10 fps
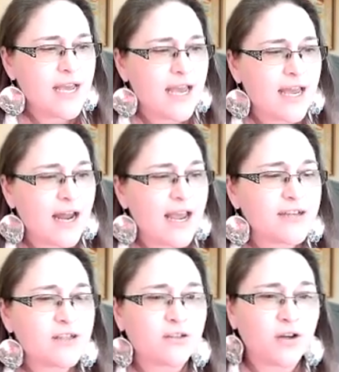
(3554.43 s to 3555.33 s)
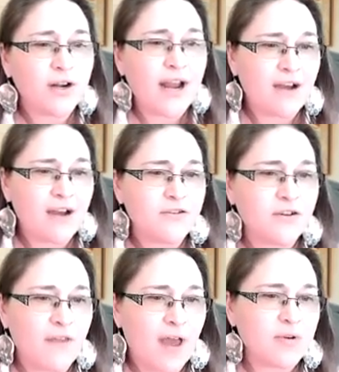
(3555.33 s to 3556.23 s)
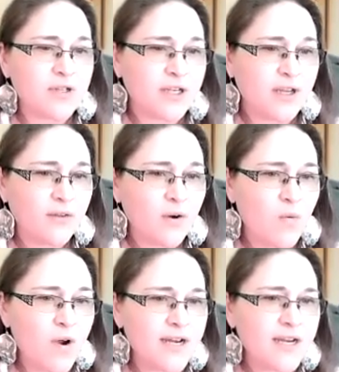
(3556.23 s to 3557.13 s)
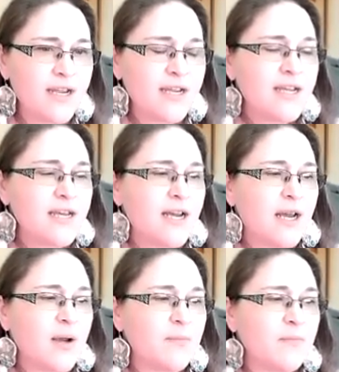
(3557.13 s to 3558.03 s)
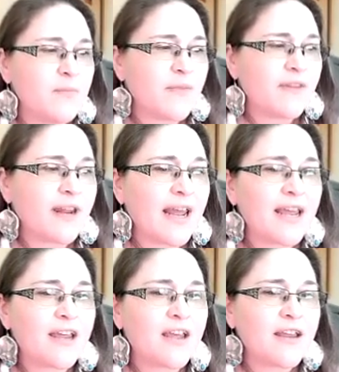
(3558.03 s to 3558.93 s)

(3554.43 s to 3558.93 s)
And I had to learn after that particular one that I